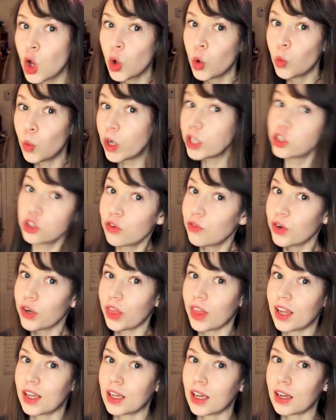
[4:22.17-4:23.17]
was
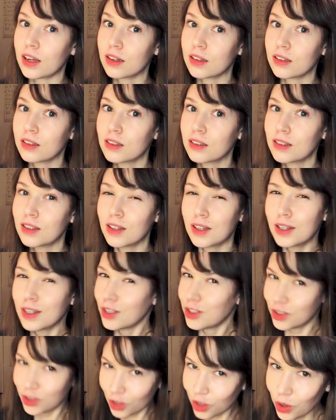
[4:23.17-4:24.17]
overthinking,
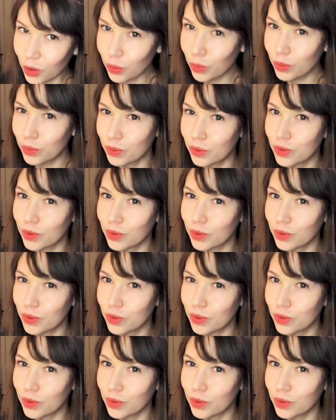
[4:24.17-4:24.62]
you know?